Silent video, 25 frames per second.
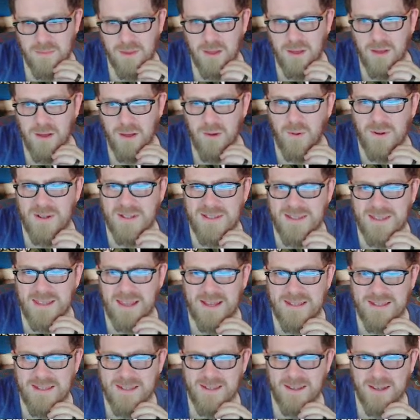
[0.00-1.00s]
What's
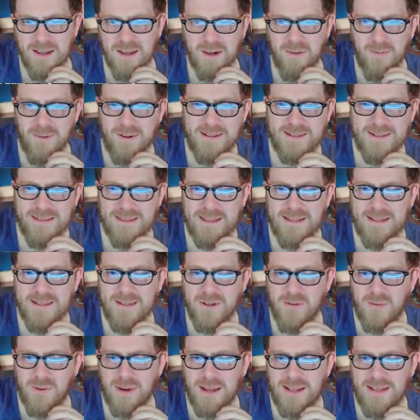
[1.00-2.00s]
this? What's this
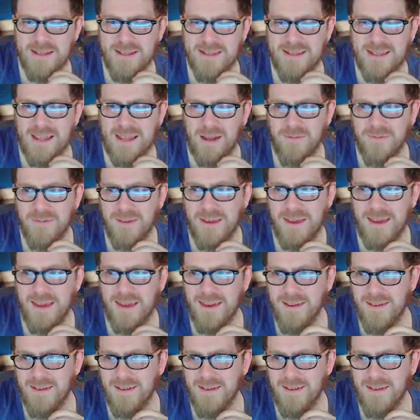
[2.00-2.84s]
green stuff here?